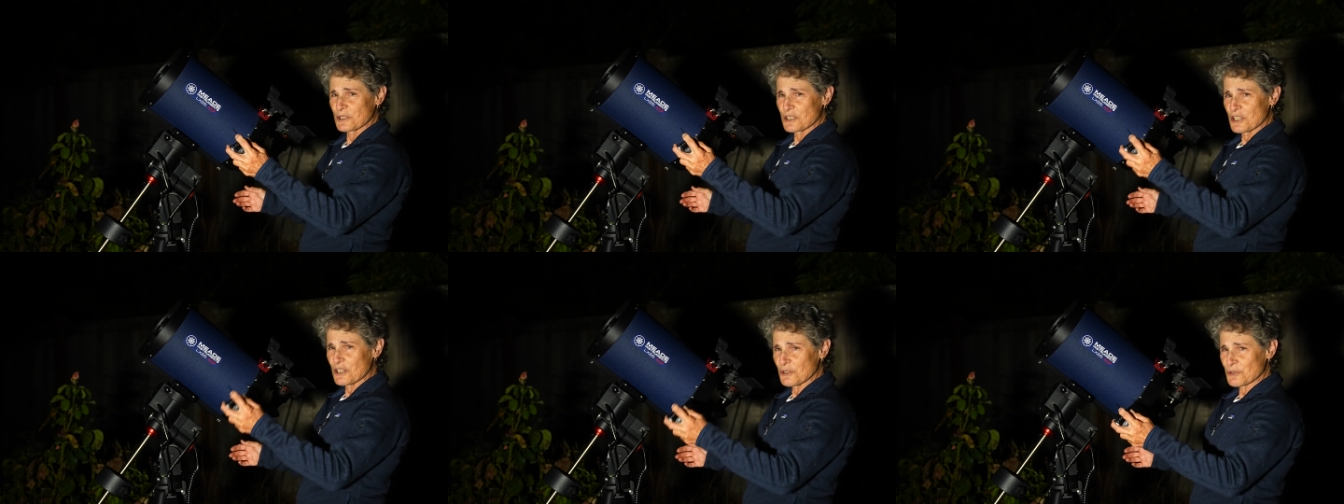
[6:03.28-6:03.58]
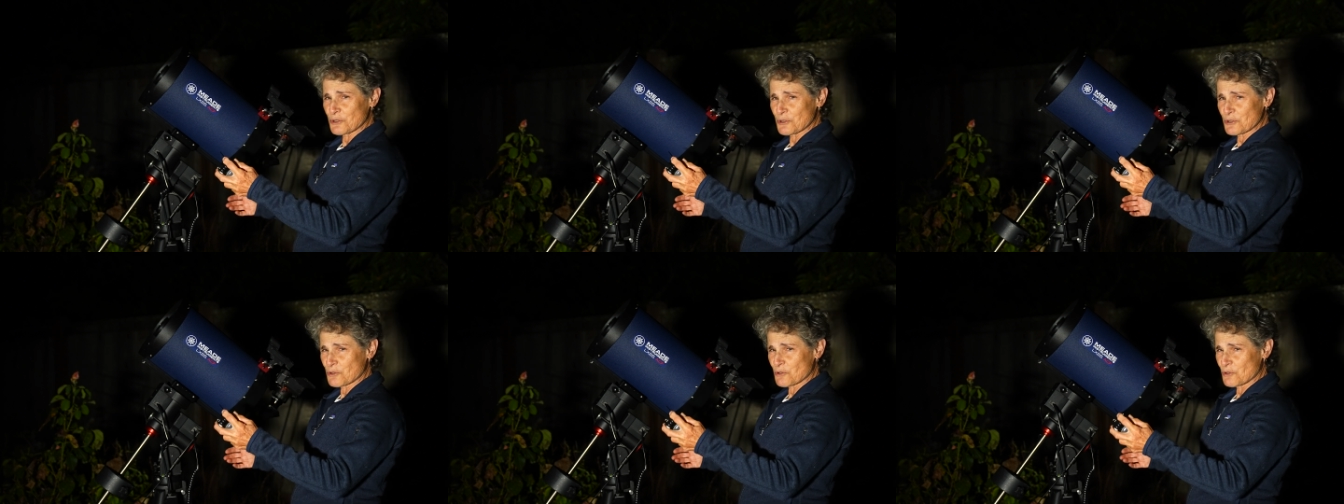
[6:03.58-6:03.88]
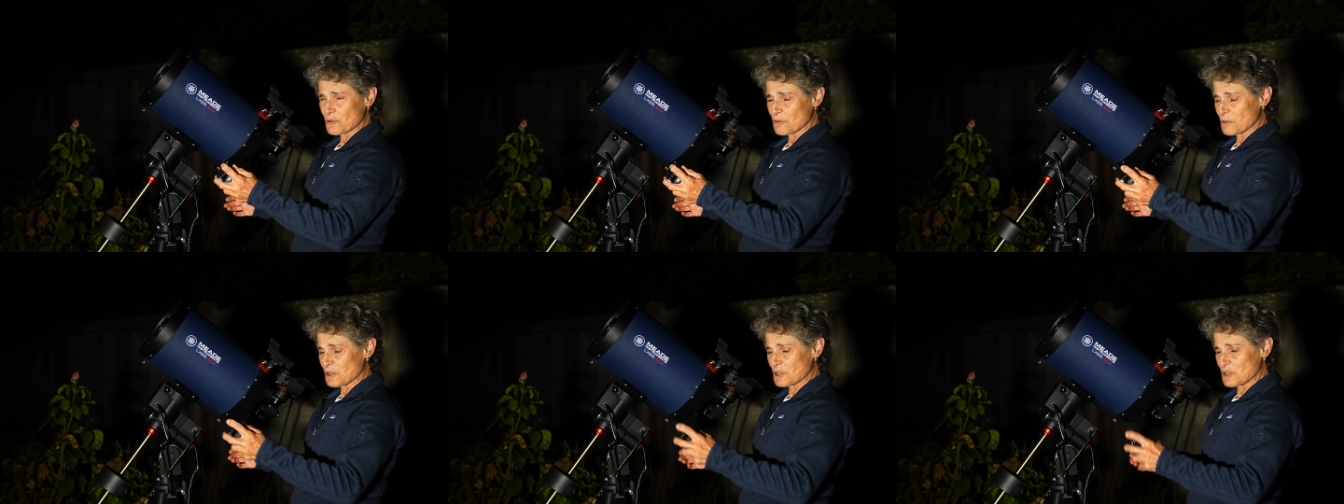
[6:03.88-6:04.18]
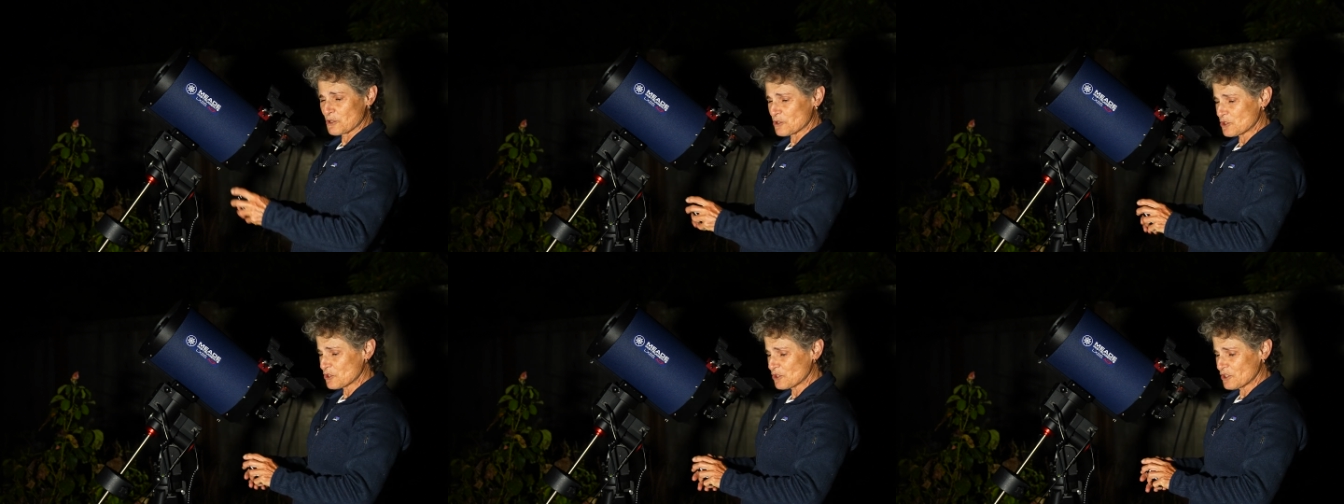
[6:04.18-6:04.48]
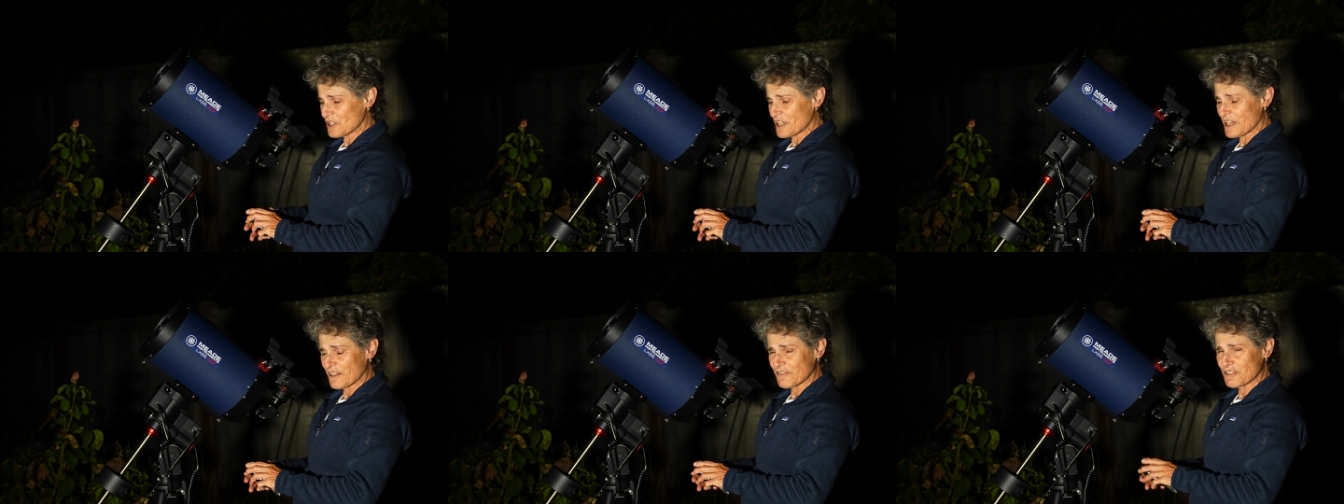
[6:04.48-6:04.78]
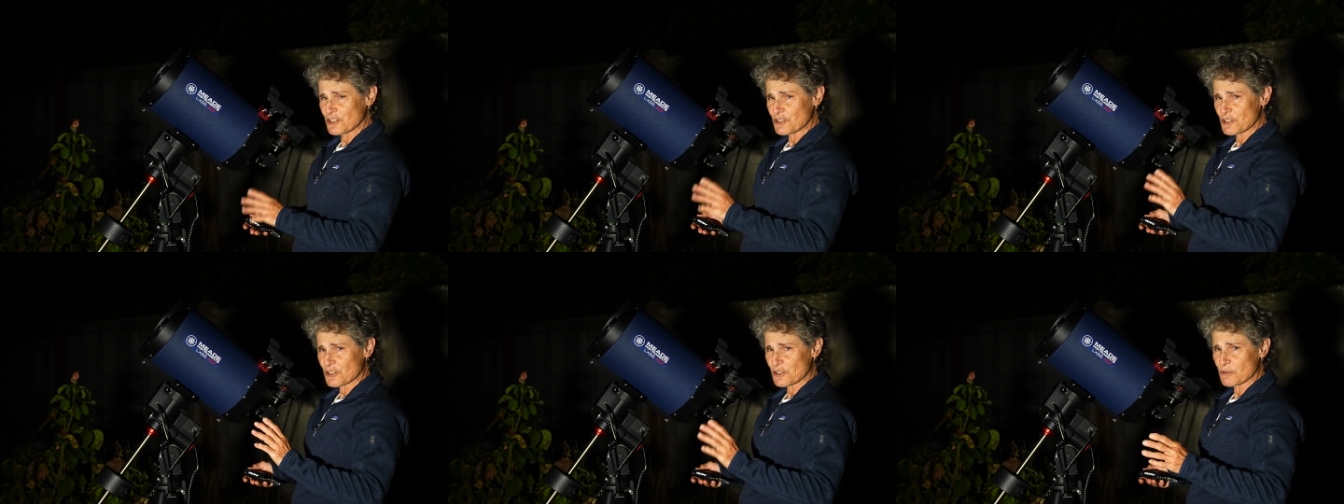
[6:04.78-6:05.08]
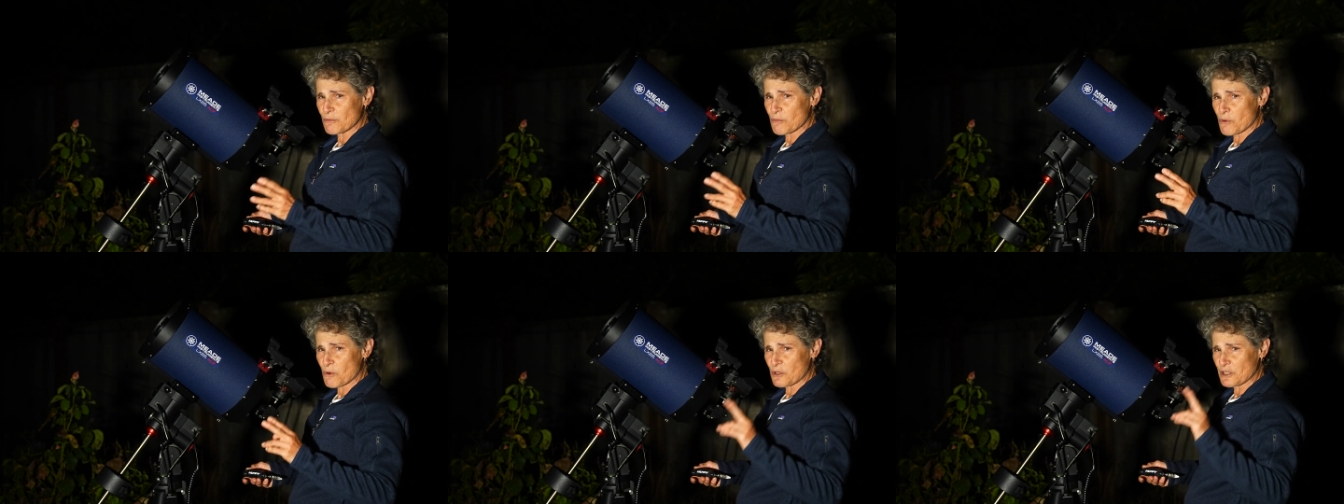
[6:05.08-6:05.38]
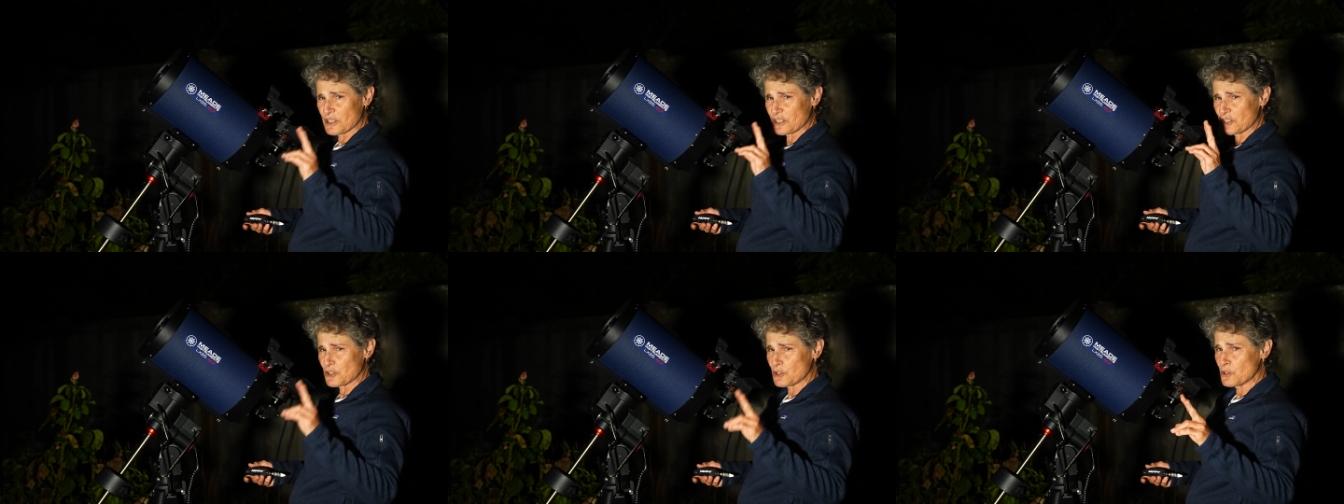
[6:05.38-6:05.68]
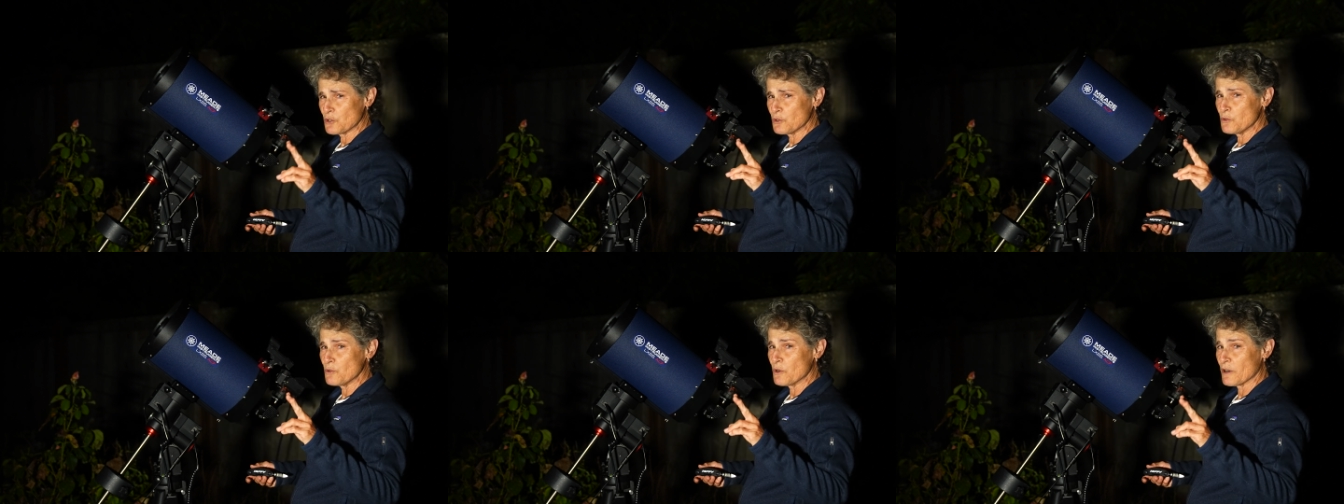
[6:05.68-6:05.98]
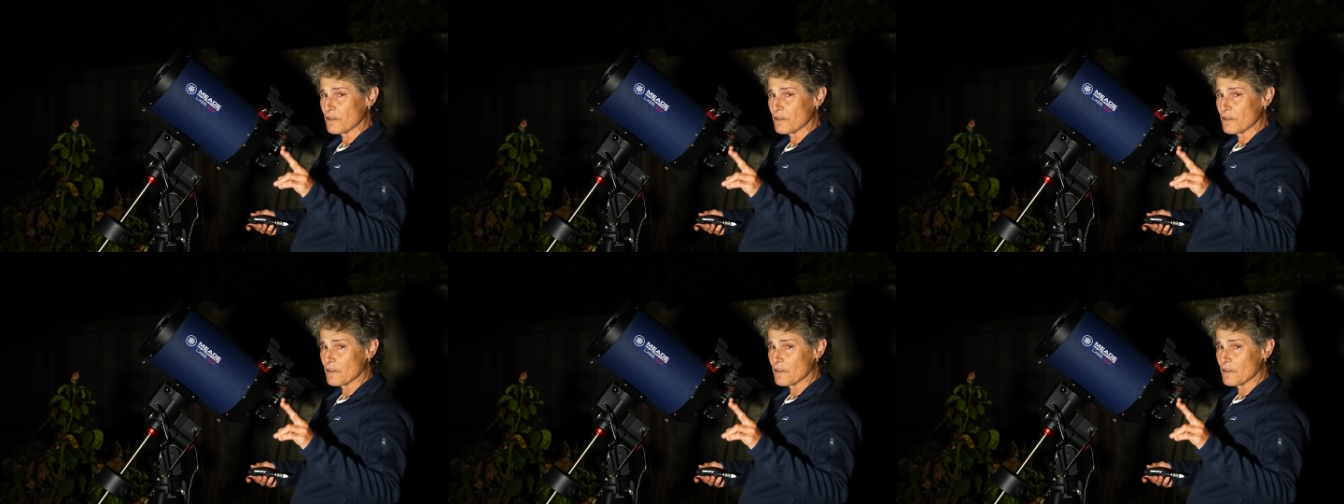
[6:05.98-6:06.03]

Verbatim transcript: another screw, but you shouldn't have to turn more than two